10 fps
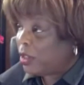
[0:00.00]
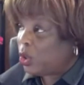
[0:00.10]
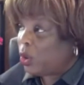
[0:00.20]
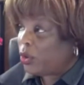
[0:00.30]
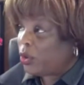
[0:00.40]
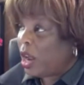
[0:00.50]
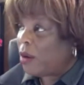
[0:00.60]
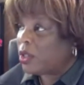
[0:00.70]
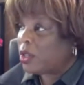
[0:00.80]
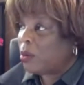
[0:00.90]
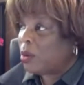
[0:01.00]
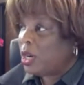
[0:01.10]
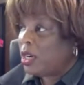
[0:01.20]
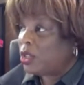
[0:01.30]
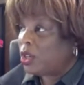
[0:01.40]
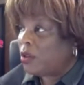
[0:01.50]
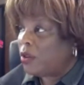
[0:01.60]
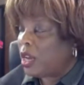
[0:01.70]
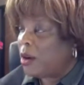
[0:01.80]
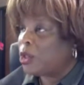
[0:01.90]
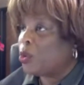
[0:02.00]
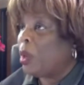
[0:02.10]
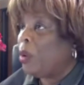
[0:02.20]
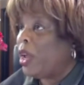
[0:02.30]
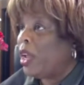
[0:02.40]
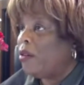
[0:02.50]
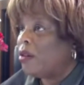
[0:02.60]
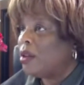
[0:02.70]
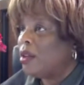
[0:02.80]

200 hours of community service hours will be waived.